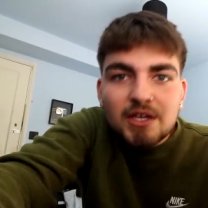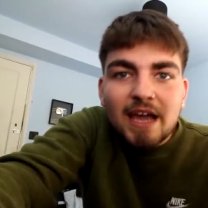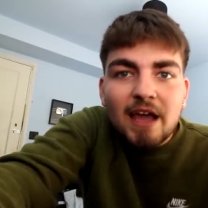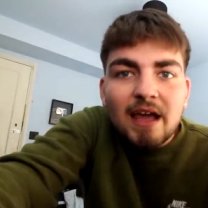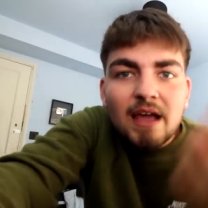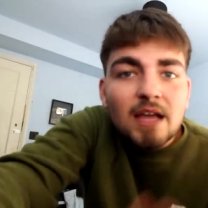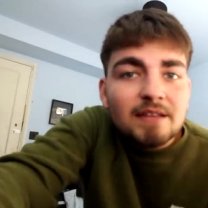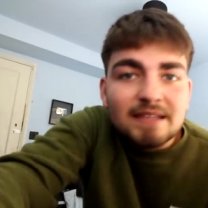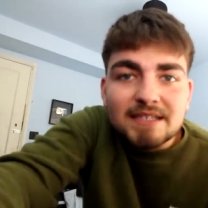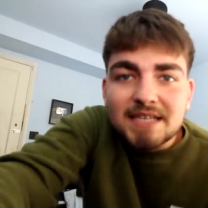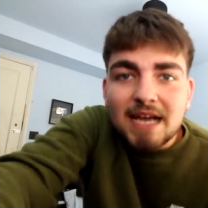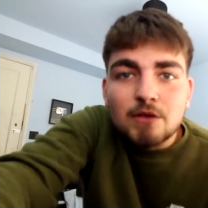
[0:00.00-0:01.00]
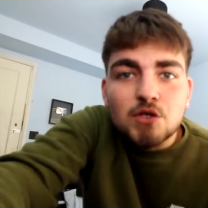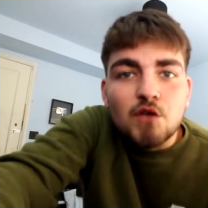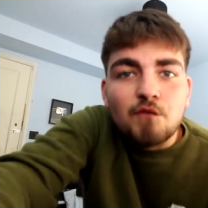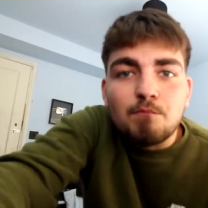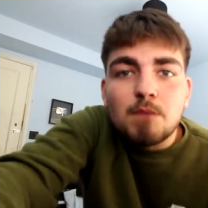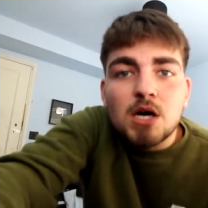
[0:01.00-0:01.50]
You get discounts
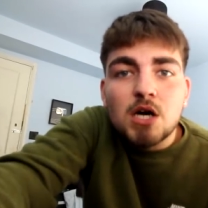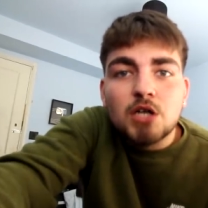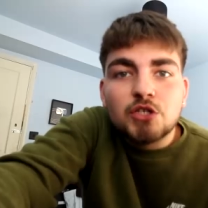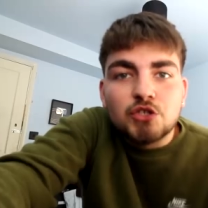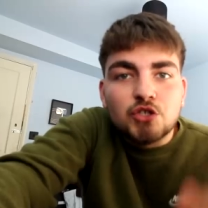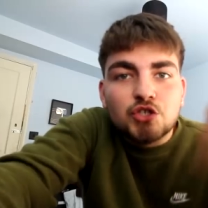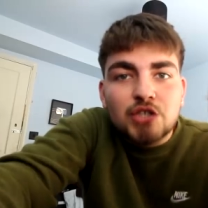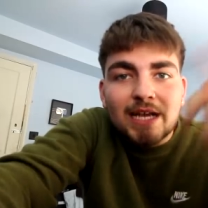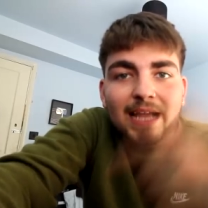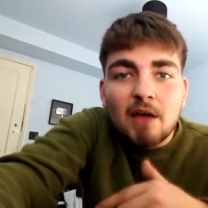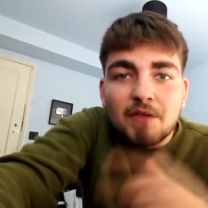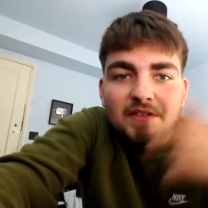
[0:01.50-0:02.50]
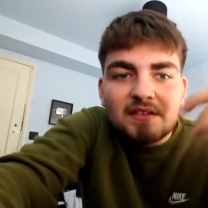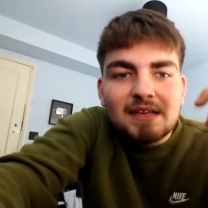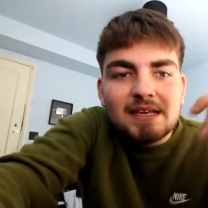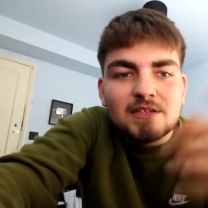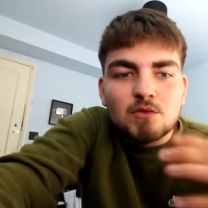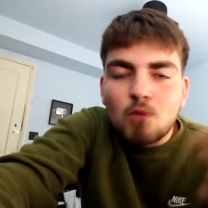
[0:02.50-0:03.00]
off merch. Just check out the
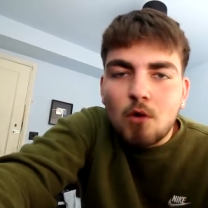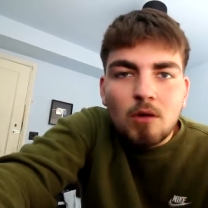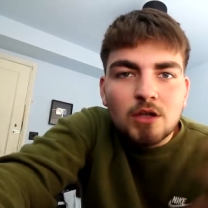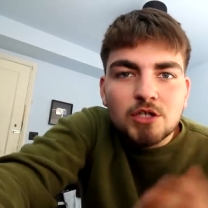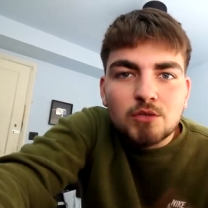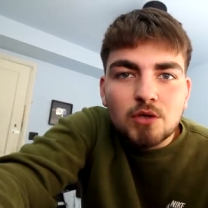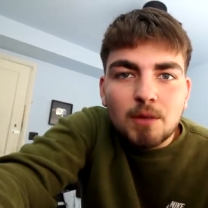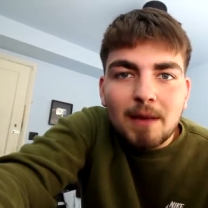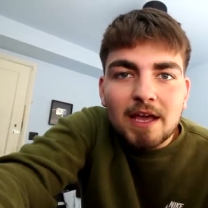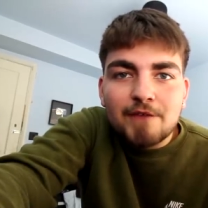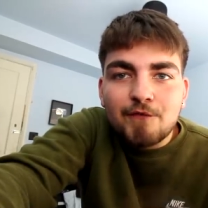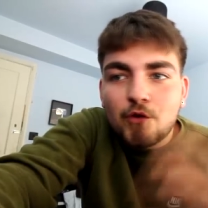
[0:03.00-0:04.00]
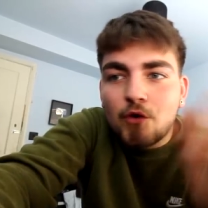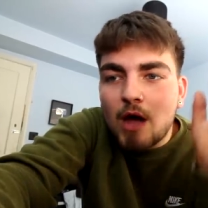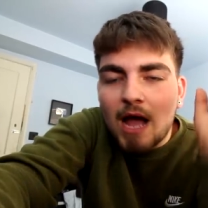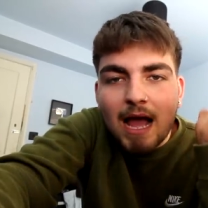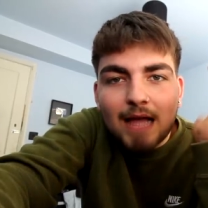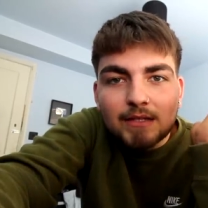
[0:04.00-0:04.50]
tiers and what one you want to pay
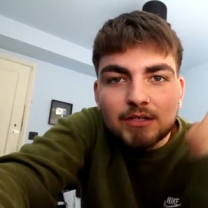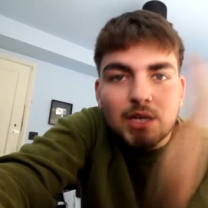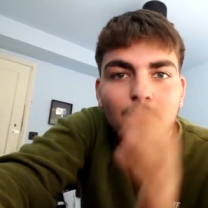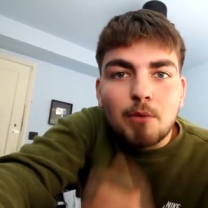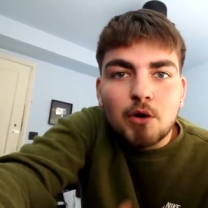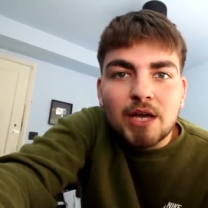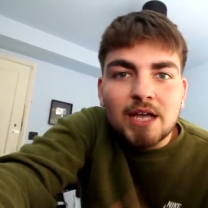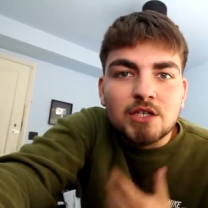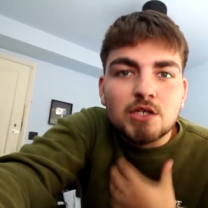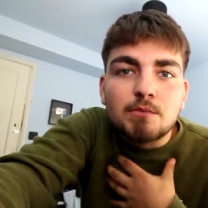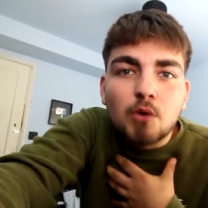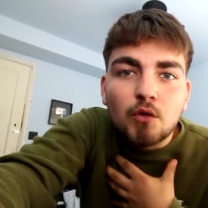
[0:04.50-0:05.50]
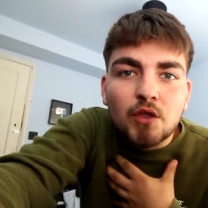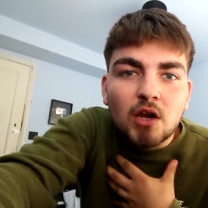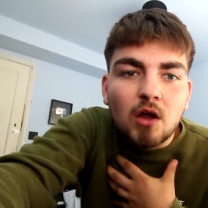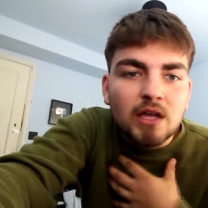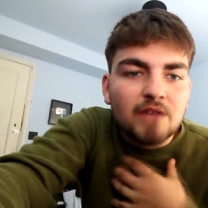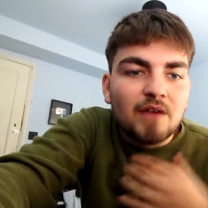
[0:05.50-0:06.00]
for and jump on it and support the
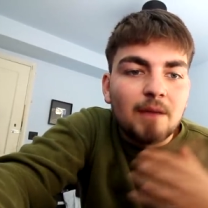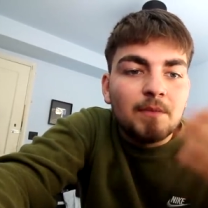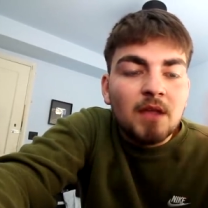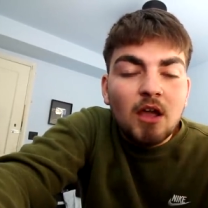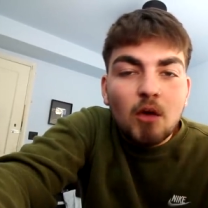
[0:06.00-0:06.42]
Clarky fam.